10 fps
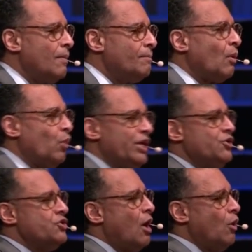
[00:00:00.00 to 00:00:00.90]
But we
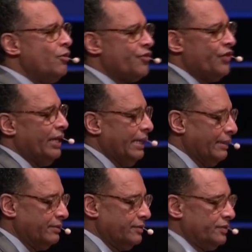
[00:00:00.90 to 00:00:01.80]
know
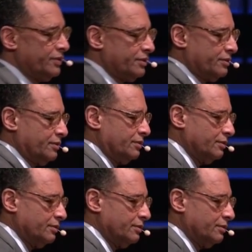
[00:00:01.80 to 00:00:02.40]
things